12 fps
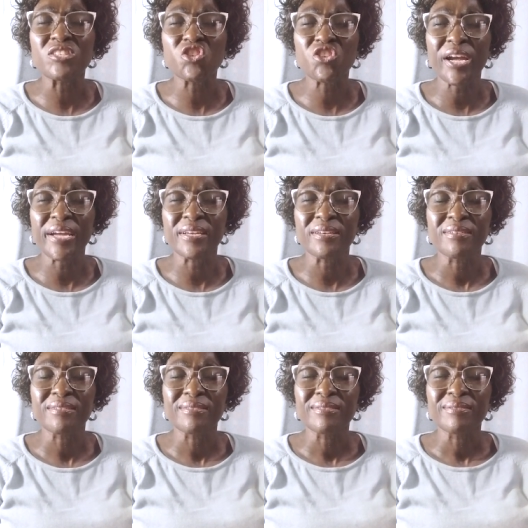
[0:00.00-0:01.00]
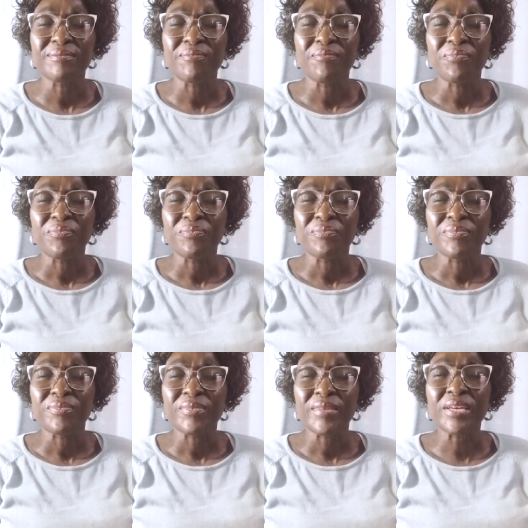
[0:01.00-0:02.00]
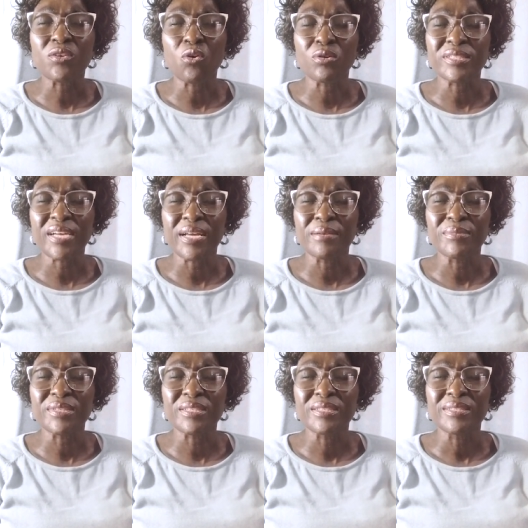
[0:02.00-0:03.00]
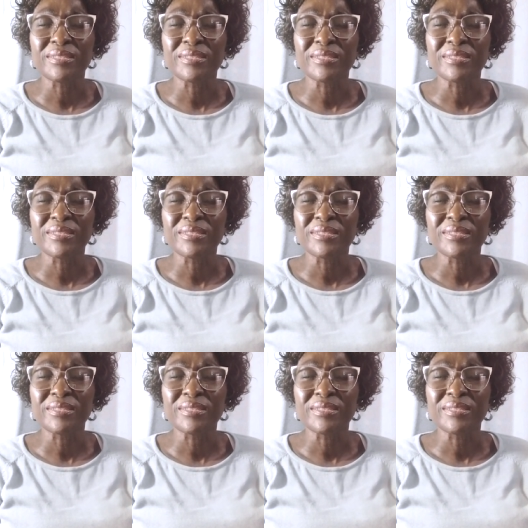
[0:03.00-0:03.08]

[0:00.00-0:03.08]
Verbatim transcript: shine at all times.